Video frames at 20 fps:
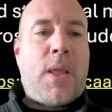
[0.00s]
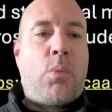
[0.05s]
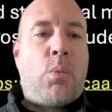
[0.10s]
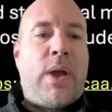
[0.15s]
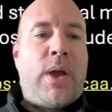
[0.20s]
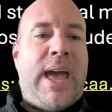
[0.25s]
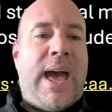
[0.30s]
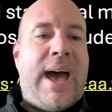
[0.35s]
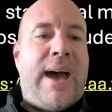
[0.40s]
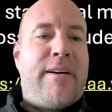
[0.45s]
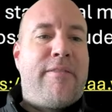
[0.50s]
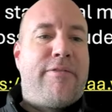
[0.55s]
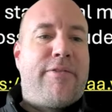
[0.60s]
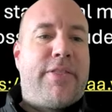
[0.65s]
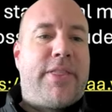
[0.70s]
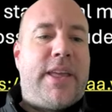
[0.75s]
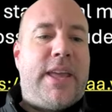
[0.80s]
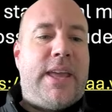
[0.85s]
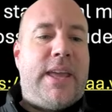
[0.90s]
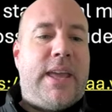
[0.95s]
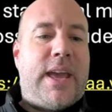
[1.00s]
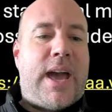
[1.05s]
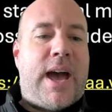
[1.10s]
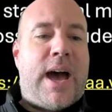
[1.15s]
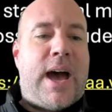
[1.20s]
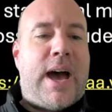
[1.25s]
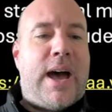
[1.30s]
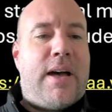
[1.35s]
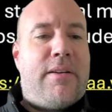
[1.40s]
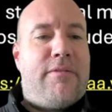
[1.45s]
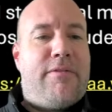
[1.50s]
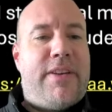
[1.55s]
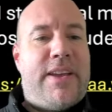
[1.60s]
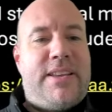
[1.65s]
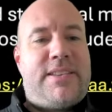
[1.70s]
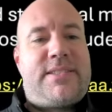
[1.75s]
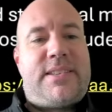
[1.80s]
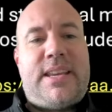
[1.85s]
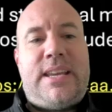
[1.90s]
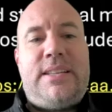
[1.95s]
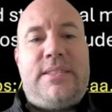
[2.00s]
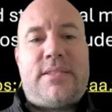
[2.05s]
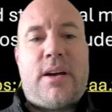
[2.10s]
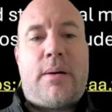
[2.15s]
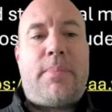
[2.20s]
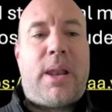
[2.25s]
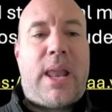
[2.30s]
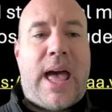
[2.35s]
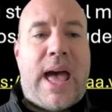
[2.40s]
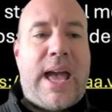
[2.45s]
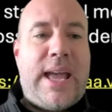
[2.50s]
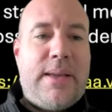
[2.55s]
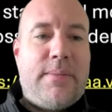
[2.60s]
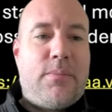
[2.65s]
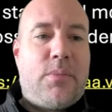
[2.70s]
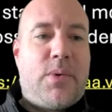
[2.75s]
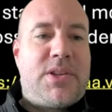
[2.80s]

we have the VCAA,